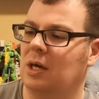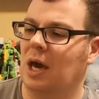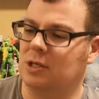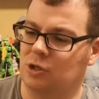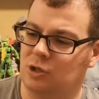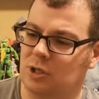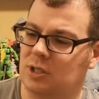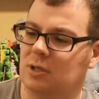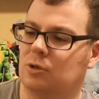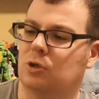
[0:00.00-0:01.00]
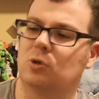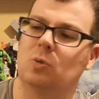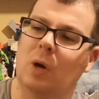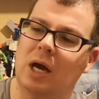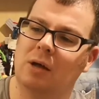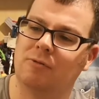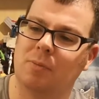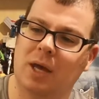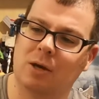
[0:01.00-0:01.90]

It's just done so well, from the